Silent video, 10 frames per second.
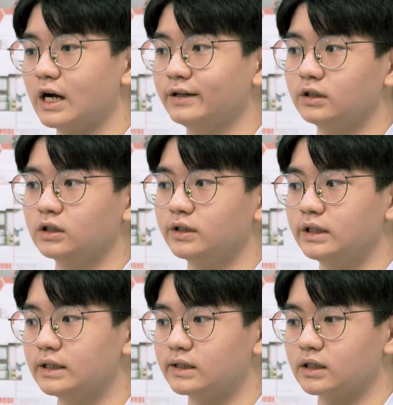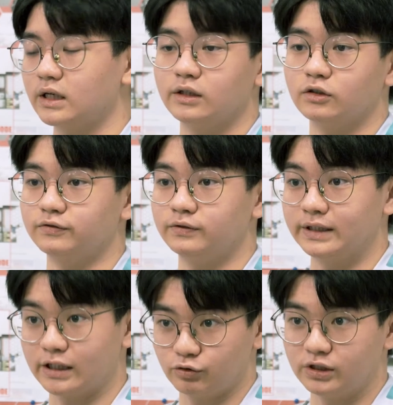under this kind of
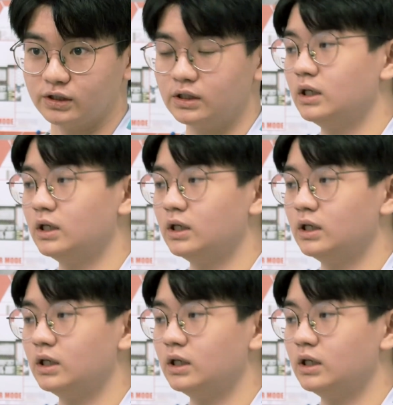industries.